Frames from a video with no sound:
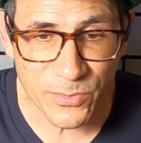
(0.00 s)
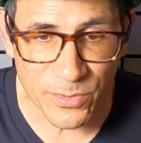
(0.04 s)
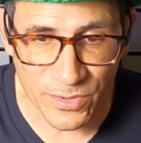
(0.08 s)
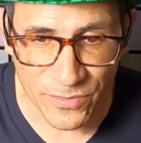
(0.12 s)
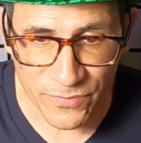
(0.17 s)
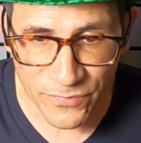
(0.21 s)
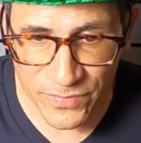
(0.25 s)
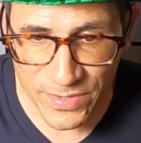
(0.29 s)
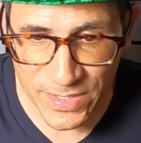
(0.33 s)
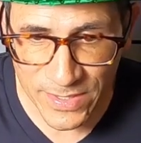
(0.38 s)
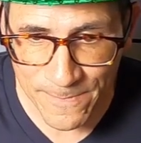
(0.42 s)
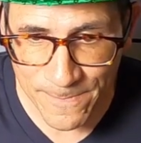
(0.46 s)

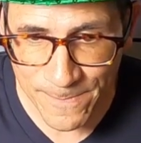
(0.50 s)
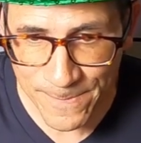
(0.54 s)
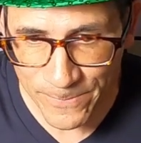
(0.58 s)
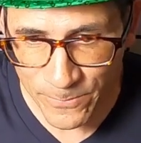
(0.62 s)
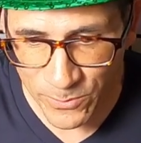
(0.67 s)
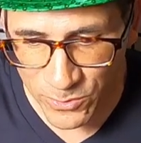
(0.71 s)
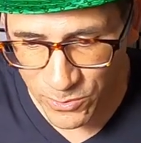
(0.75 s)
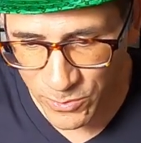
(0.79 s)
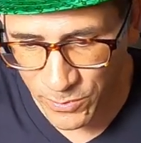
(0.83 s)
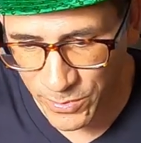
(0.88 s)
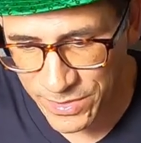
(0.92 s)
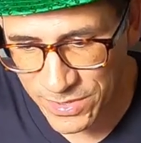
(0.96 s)
square feet
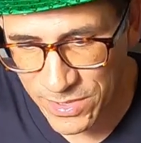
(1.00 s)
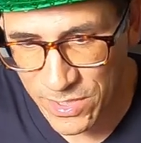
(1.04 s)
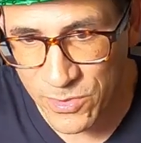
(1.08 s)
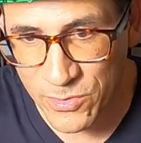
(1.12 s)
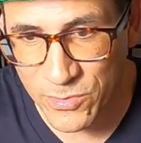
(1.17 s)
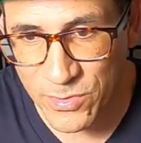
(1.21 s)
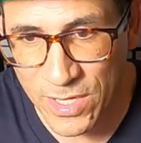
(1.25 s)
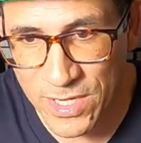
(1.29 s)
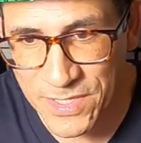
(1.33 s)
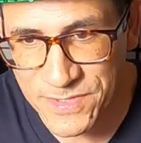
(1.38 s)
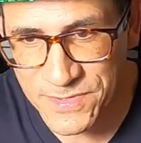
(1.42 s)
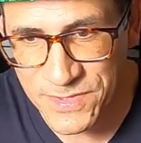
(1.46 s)
going
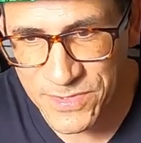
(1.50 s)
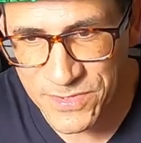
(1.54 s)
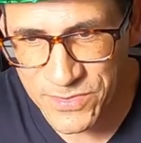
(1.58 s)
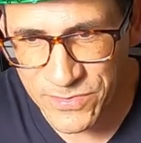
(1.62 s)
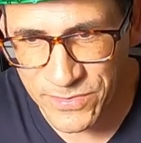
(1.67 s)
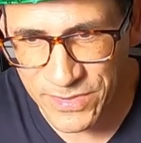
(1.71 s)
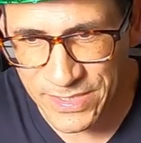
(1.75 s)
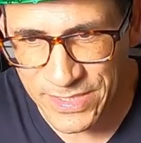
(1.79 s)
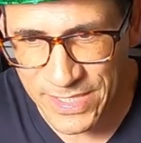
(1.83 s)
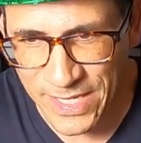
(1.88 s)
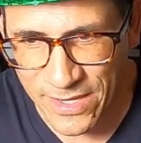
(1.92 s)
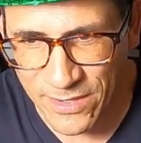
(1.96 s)
across the
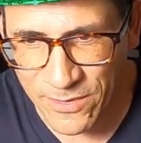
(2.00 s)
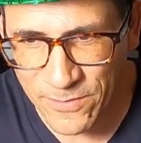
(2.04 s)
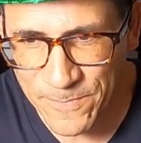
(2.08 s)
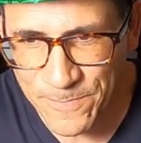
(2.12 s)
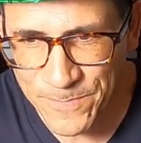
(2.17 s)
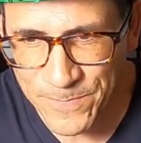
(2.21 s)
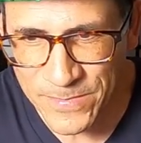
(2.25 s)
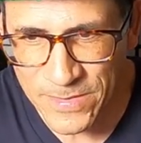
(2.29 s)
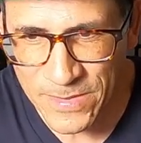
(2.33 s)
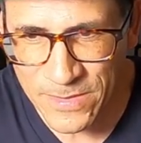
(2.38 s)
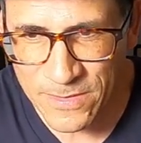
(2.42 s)
street now